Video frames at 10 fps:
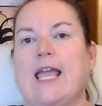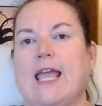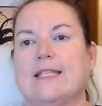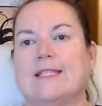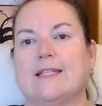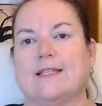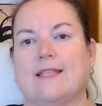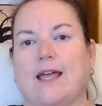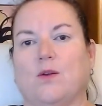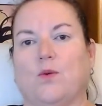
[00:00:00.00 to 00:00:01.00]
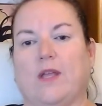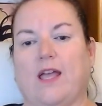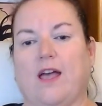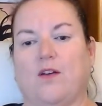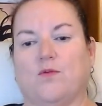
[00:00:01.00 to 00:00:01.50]
And since then we
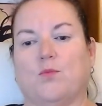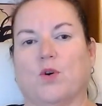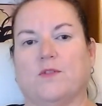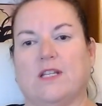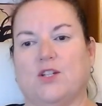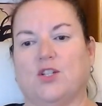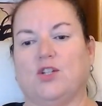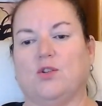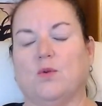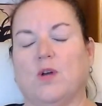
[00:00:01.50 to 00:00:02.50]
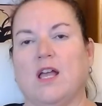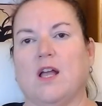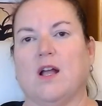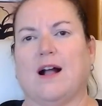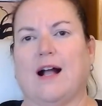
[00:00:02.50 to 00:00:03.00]
have morphed into,
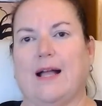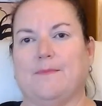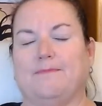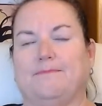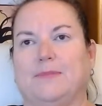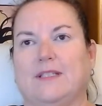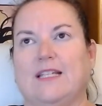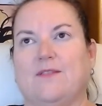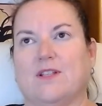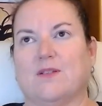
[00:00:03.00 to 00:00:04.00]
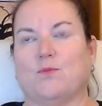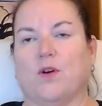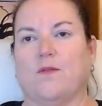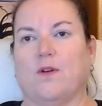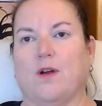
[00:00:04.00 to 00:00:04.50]
I believe it's
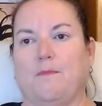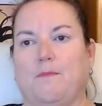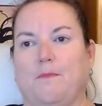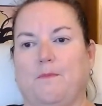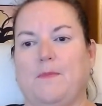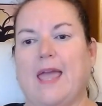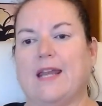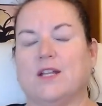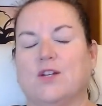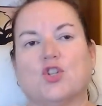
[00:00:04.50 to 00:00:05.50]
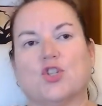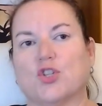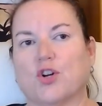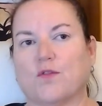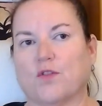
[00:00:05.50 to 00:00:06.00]
more of a managed
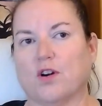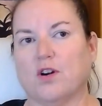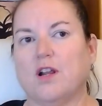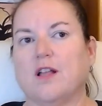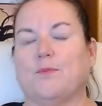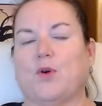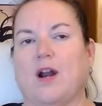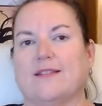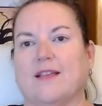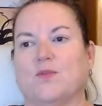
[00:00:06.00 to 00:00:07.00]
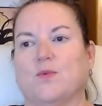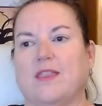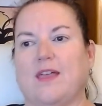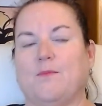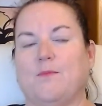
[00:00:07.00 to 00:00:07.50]
server process
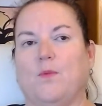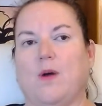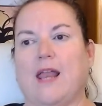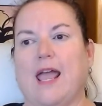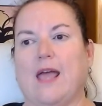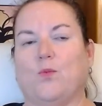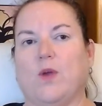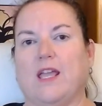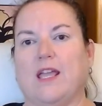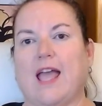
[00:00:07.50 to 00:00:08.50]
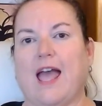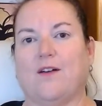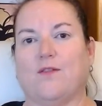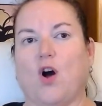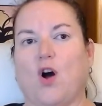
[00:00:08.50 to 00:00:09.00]
with them. And we
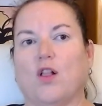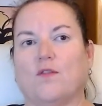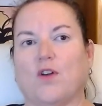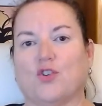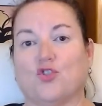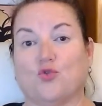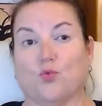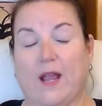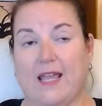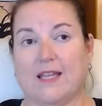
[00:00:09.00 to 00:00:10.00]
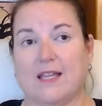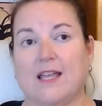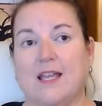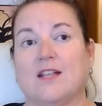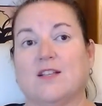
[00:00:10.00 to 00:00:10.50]
have all of our Drake
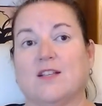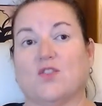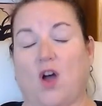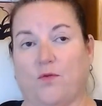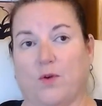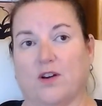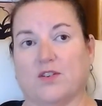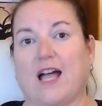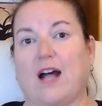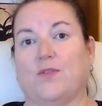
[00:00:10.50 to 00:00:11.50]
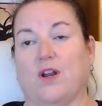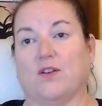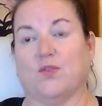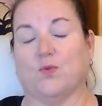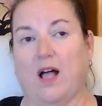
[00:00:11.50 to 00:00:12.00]
softwares out
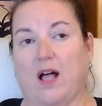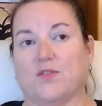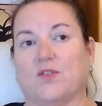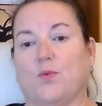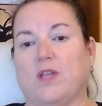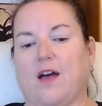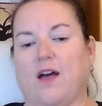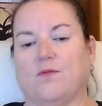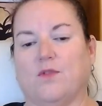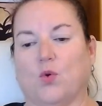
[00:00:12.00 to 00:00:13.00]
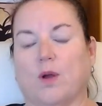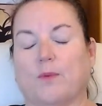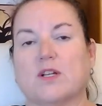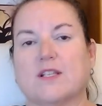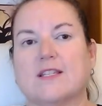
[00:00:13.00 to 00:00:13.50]
there as well. So we have the
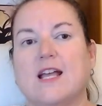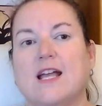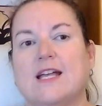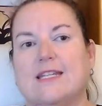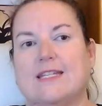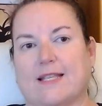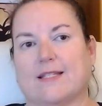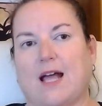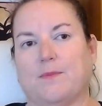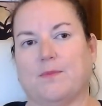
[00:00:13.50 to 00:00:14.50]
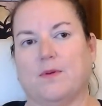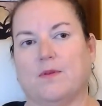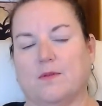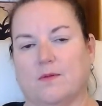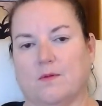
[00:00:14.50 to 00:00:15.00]
QuickBooks desktop
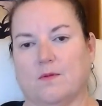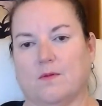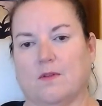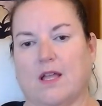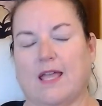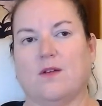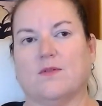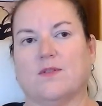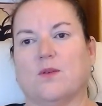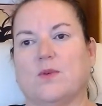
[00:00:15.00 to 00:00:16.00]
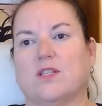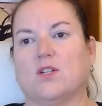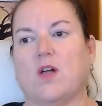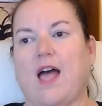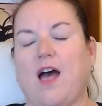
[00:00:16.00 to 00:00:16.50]
accounts that we
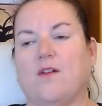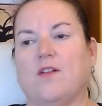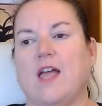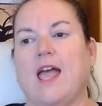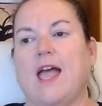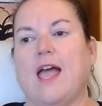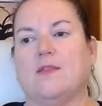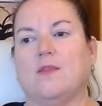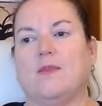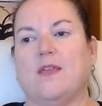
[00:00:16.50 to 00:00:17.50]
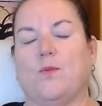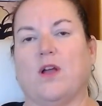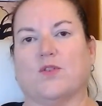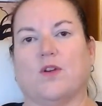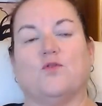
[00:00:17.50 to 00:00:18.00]
still have. And then we
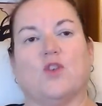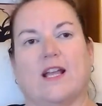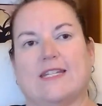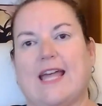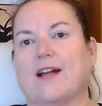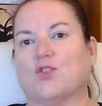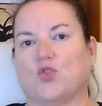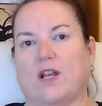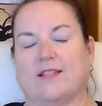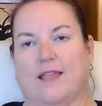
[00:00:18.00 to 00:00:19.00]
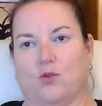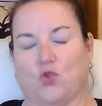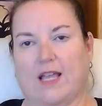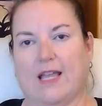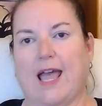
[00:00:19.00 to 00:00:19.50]
also have Drake Tax,
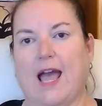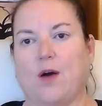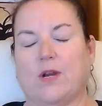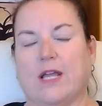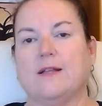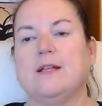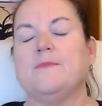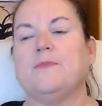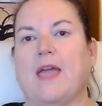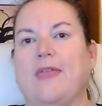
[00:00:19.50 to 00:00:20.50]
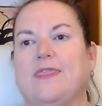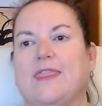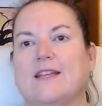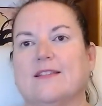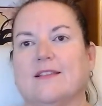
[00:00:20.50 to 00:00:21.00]
Drake Accounting. And
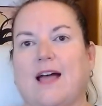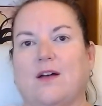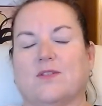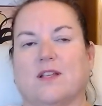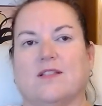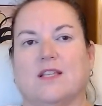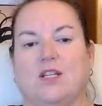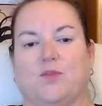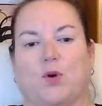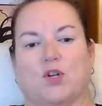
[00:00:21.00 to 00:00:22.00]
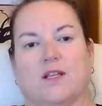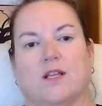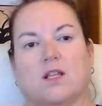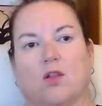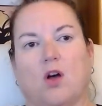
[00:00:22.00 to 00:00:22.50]
this allows us, each person
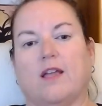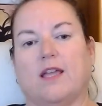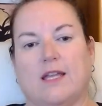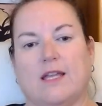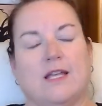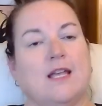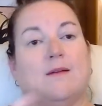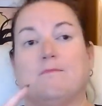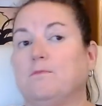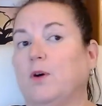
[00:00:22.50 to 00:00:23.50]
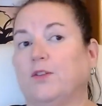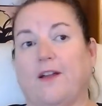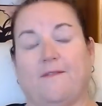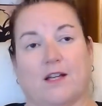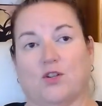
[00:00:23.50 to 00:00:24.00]
can log in,
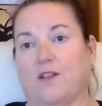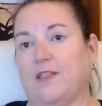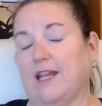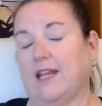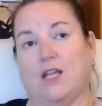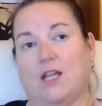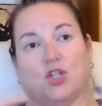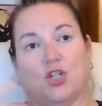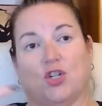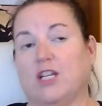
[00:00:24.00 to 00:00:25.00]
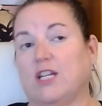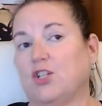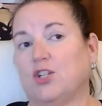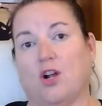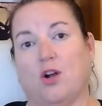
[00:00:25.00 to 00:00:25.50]
multi-factor authentication. You're getting
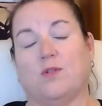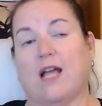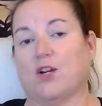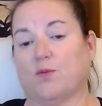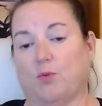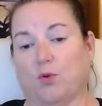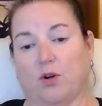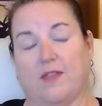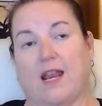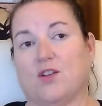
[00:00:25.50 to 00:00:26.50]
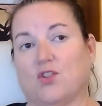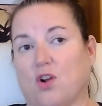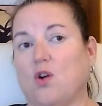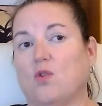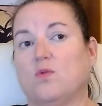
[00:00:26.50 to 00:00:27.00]
to your own dashboard that has
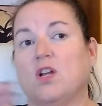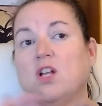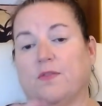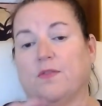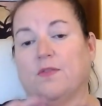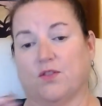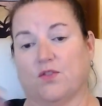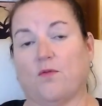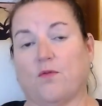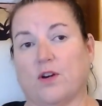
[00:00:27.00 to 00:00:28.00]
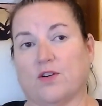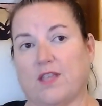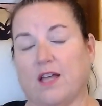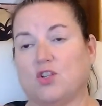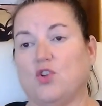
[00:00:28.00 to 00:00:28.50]
the softwares
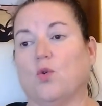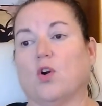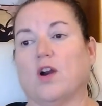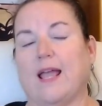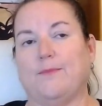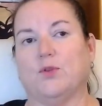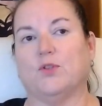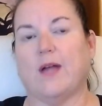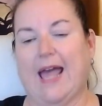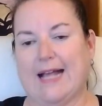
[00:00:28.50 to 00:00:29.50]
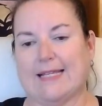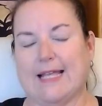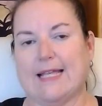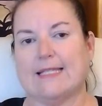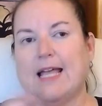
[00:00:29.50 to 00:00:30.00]
that you're able to
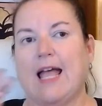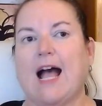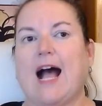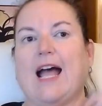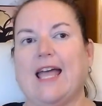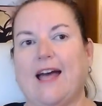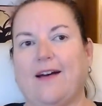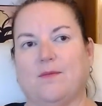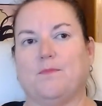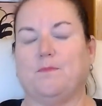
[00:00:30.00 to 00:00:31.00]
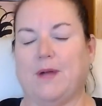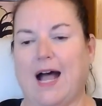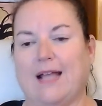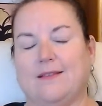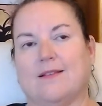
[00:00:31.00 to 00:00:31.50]
access. I have a
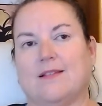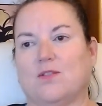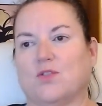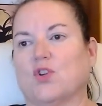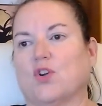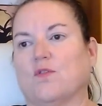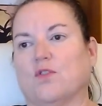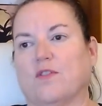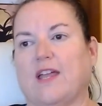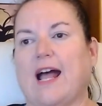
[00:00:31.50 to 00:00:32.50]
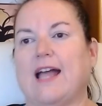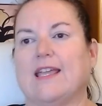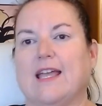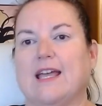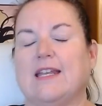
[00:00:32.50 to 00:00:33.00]
behind the scenes server that I
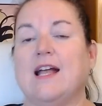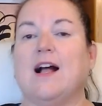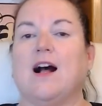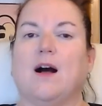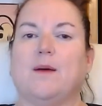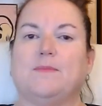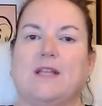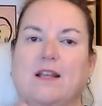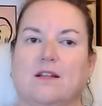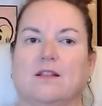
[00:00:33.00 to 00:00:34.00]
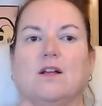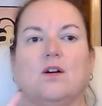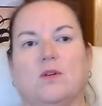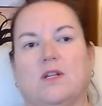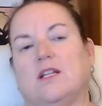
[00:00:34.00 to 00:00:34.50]
can update and
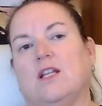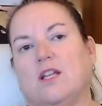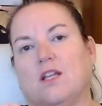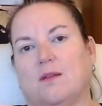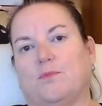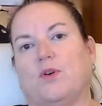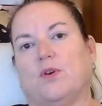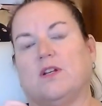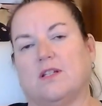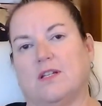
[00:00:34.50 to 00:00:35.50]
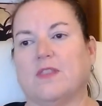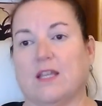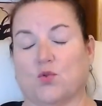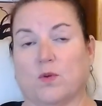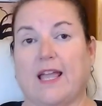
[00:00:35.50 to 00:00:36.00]
load and put
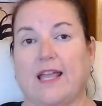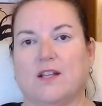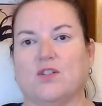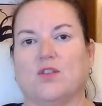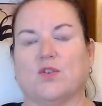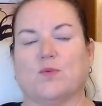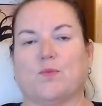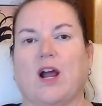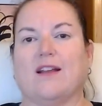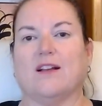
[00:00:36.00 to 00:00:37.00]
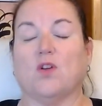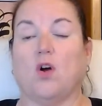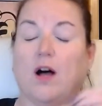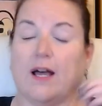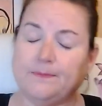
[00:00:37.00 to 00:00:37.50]
things relating to those products
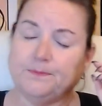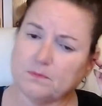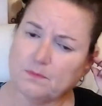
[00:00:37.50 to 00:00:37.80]
on.